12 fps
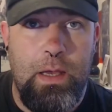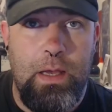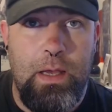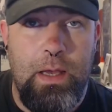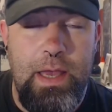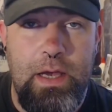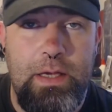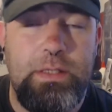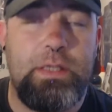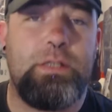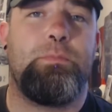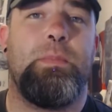Hey guys,
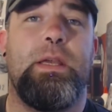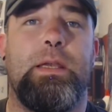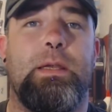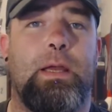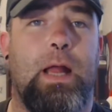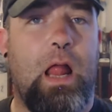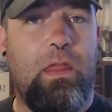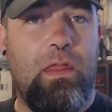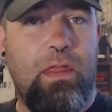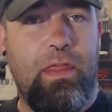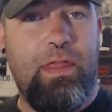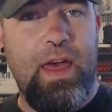it's me,
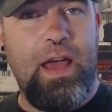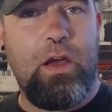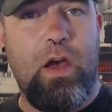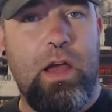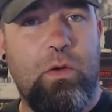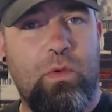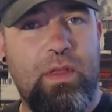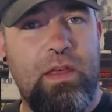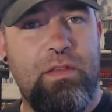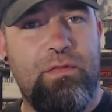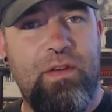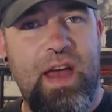that guy without
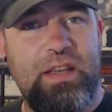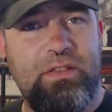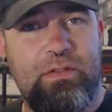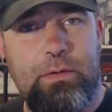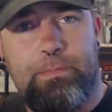the fest.